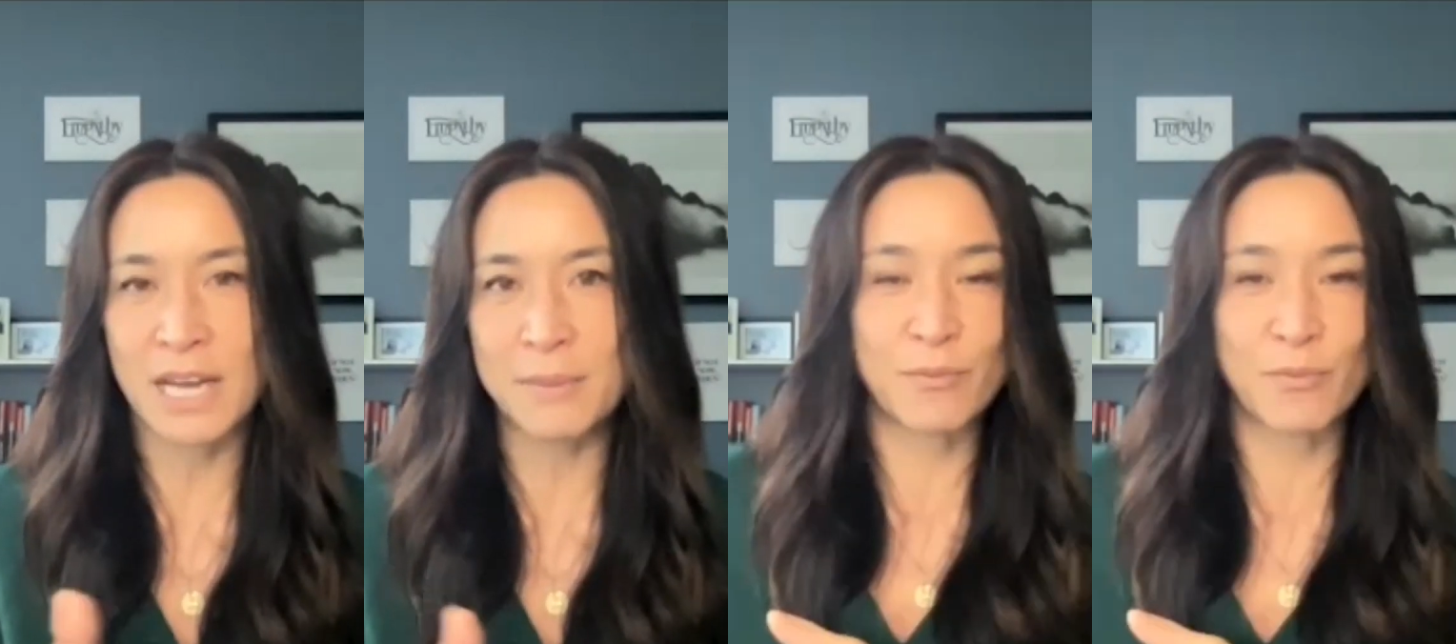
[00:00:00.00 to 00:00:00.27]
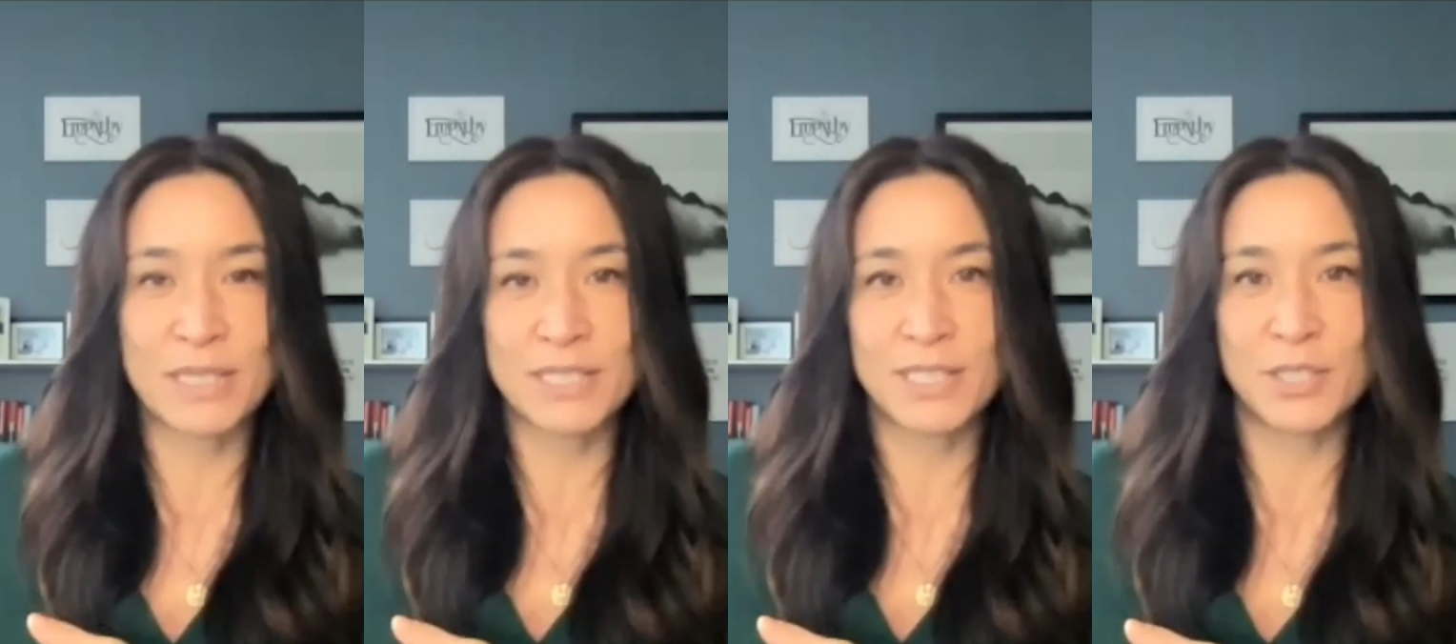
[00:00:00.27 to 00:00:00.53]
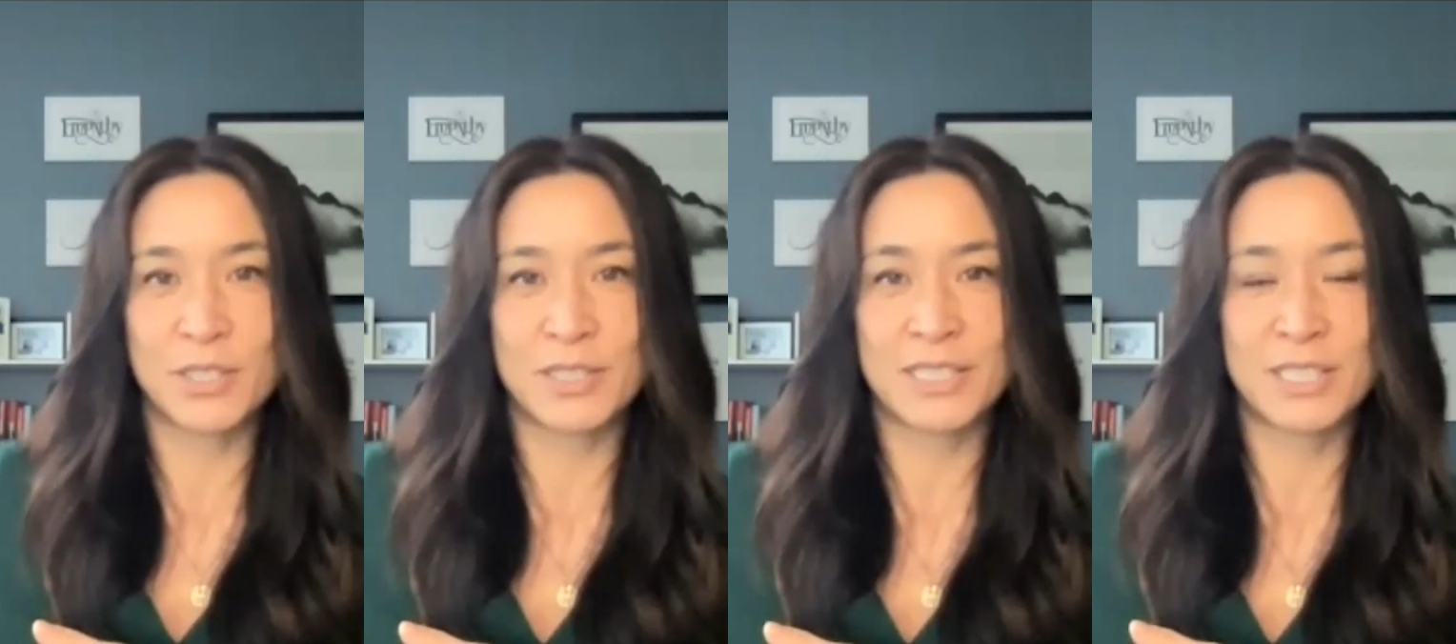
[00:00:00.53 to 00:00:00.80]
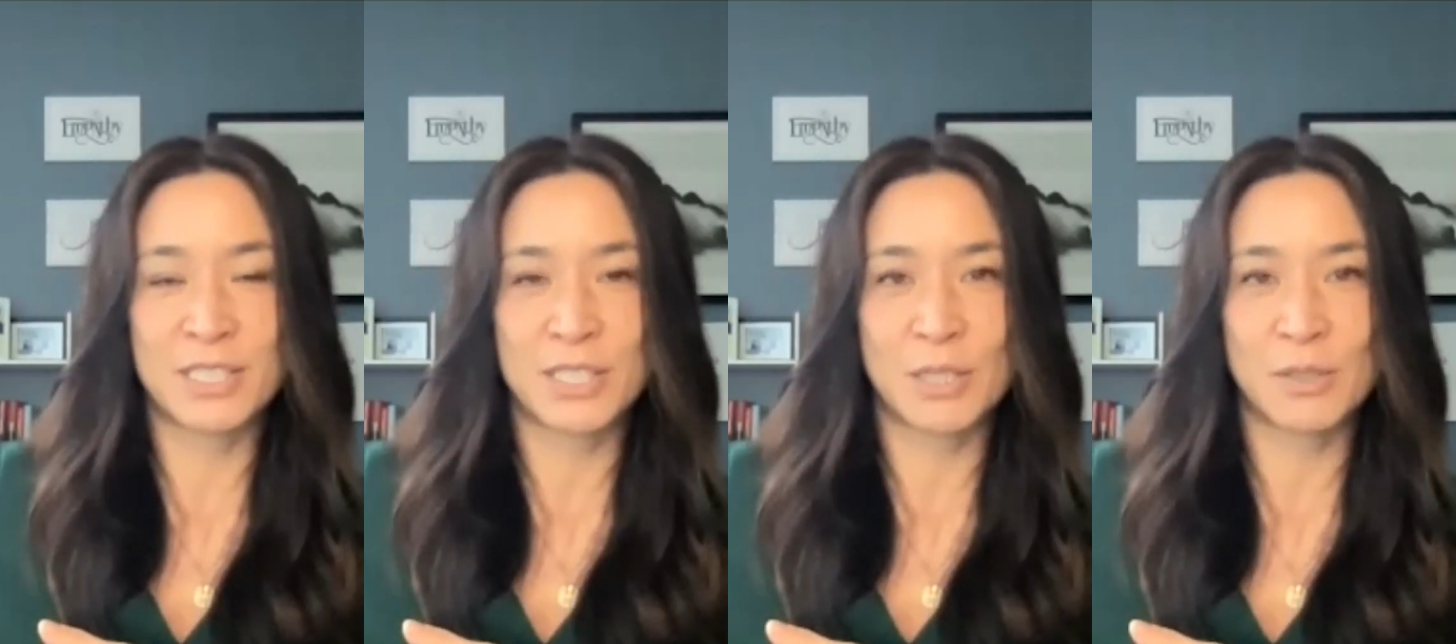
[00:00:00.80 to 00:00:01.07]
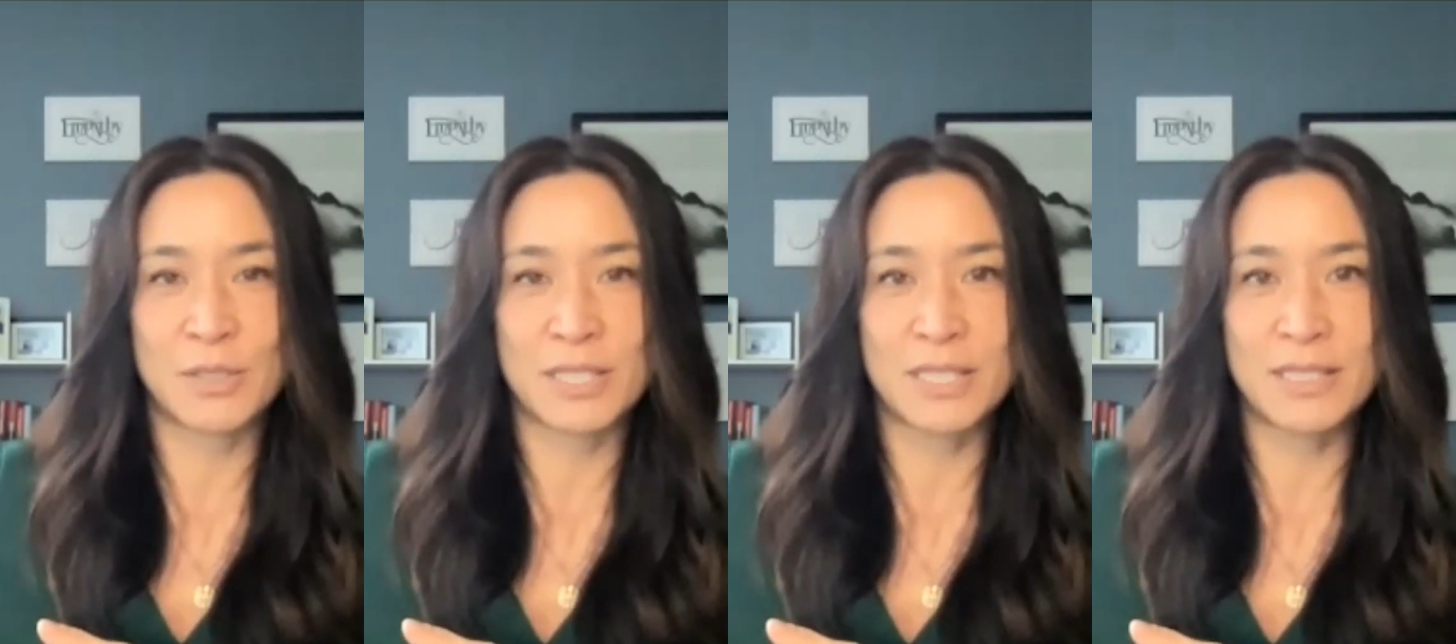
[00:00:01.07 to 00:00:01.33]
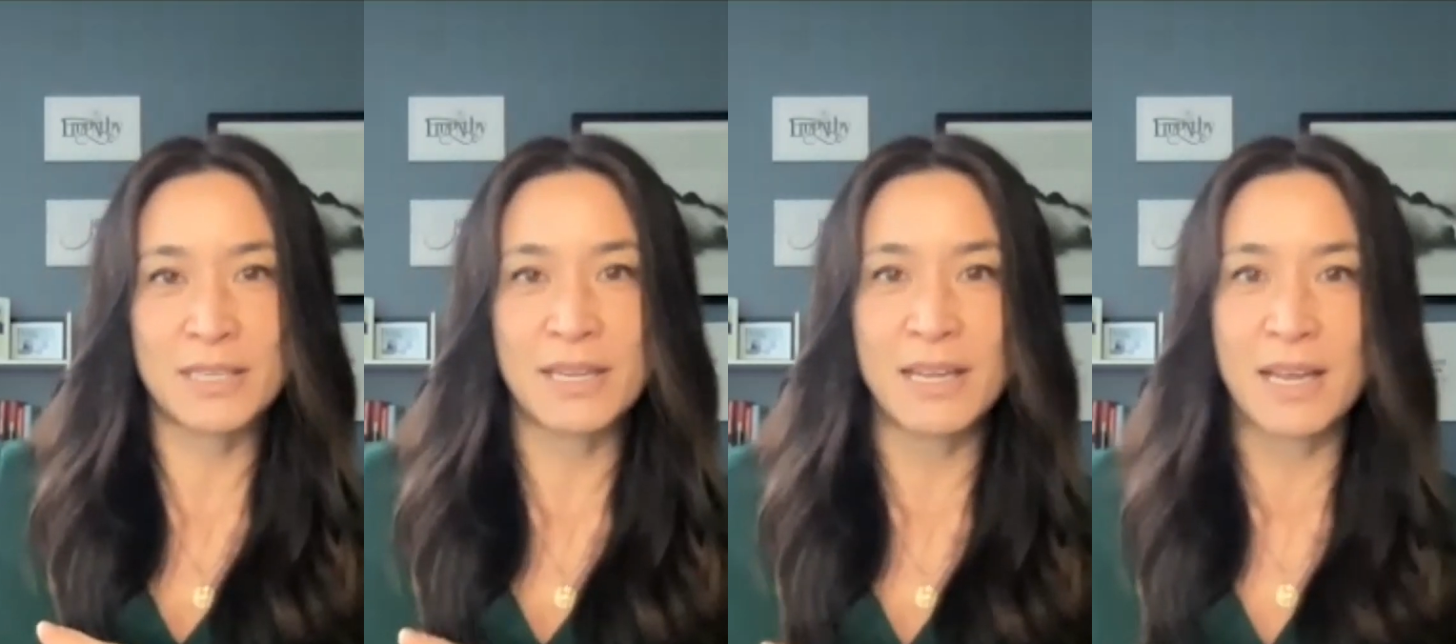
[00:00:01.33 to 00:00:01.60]
time one solution is
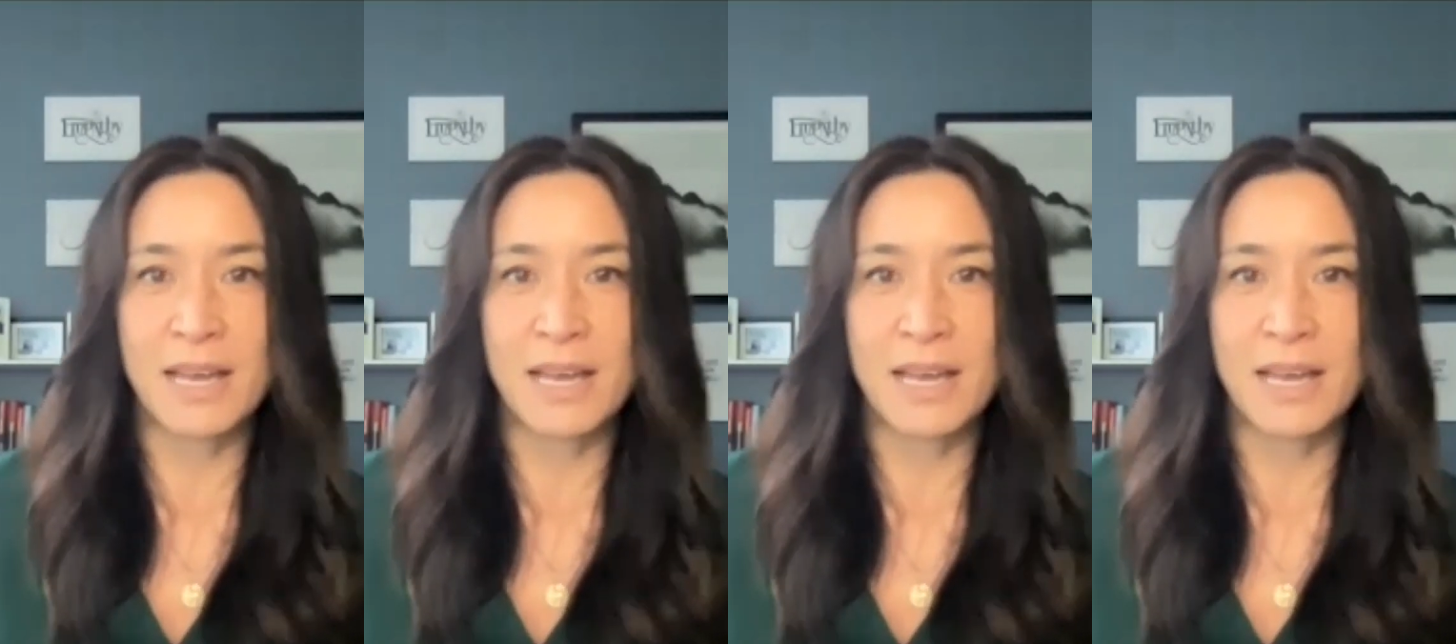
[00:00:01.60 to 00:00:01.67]
chosen,